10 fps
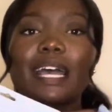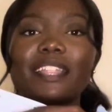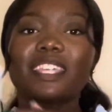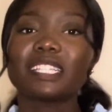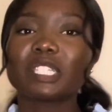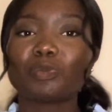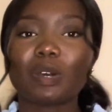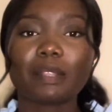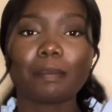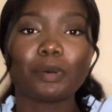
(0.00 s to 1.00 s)
I think this is
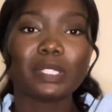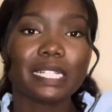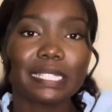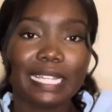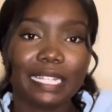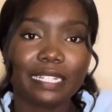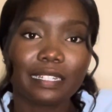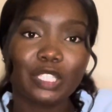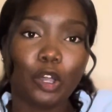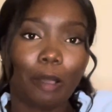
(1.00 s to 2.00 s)
one of the most
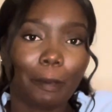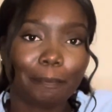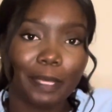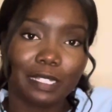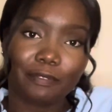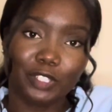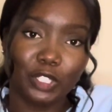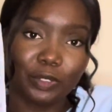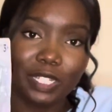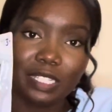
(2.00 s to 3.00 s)
exciting topics for
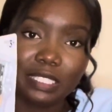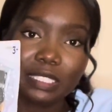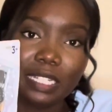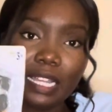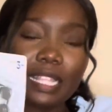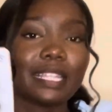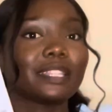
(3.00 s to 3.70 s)
students. Like